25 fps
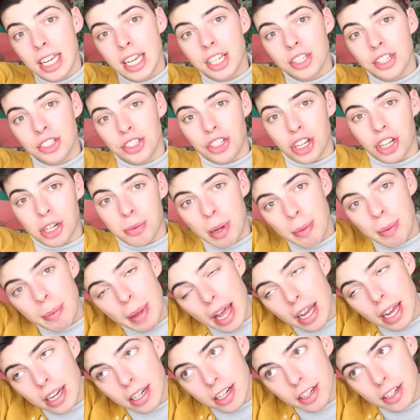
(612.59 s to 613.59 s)
She took my
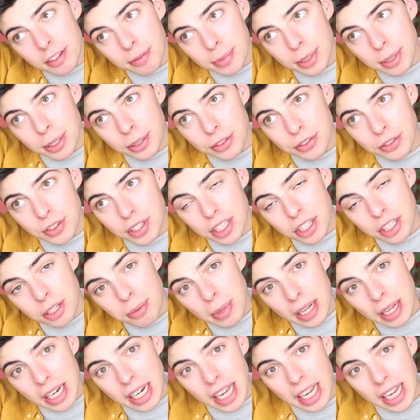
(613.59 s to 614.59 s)
bag off me, it was really
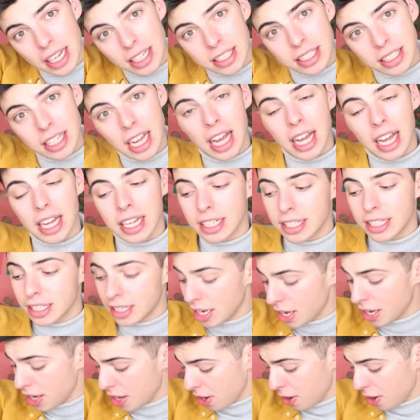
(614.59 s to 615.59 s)
humiliating,
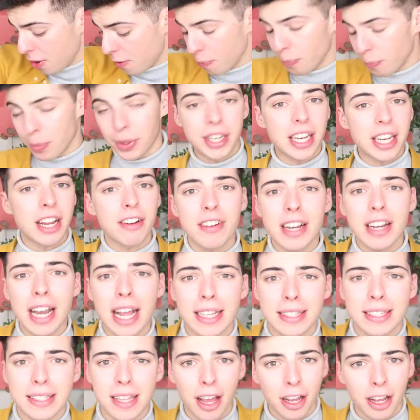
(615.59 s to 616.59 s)
but
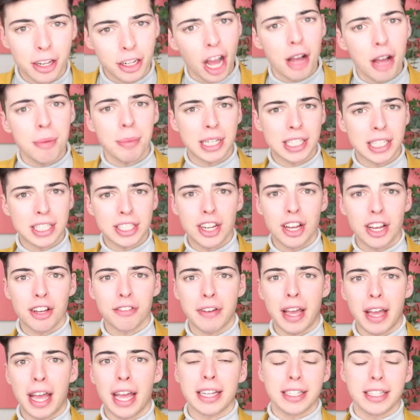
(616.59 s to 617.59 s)
nevertheless I got my stuff
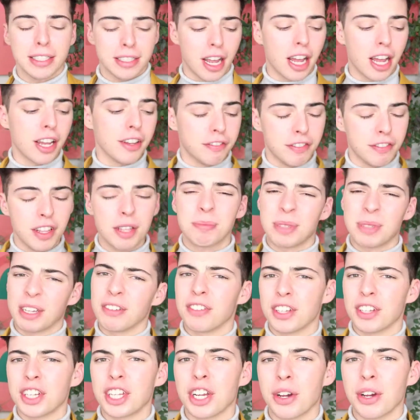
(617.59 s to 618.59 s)
and I filmed my
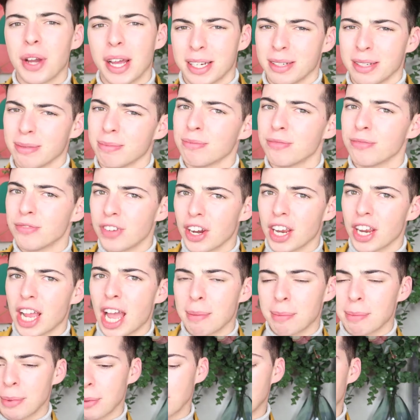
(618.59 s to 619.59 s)
video and I'm very
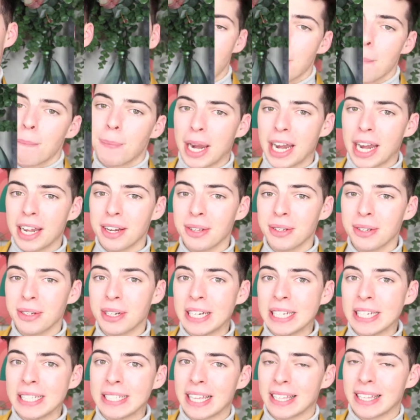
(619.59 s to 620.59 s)
happy with it. But
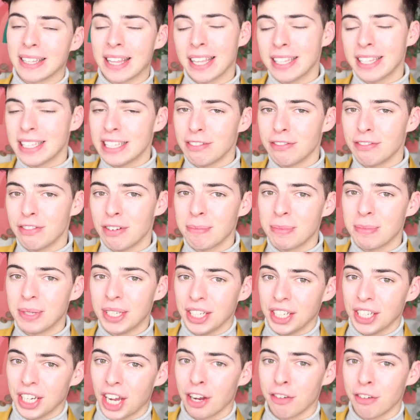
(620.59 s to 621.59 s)
anyway guys, that's it from
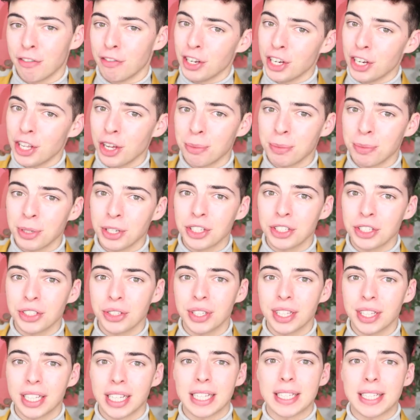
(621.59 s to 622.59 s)
me. I really hope you
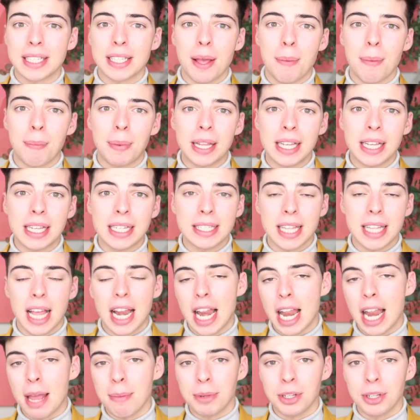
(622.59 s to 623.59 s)
enjoyed this. Please
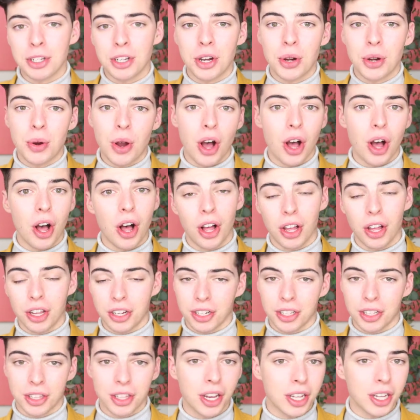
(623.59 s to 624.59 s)
let me know all
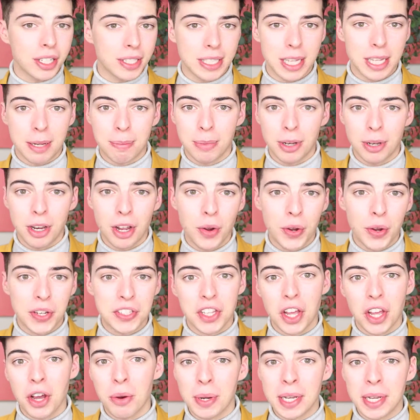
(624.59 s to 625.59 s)
your thoughts down below as
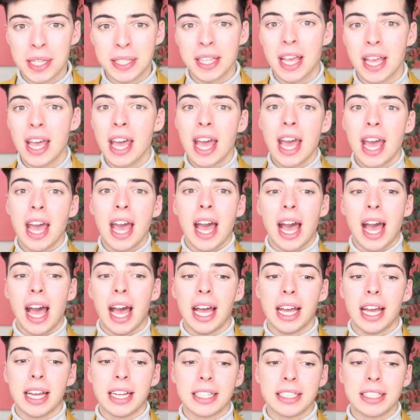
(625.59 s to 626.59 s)
always,
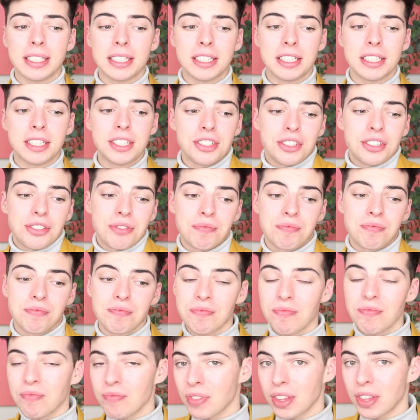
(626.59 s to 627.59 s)
and
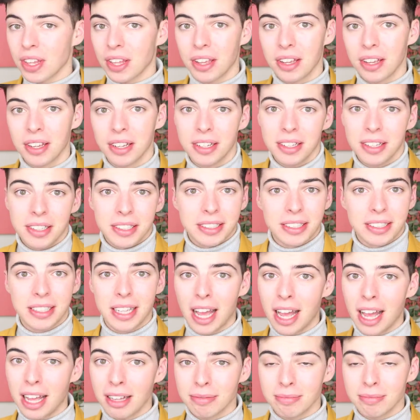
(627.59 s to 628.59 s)

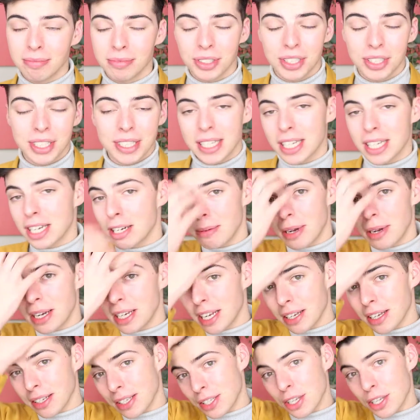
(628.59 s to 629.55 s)
yeah, I'm gonna say goodbye now.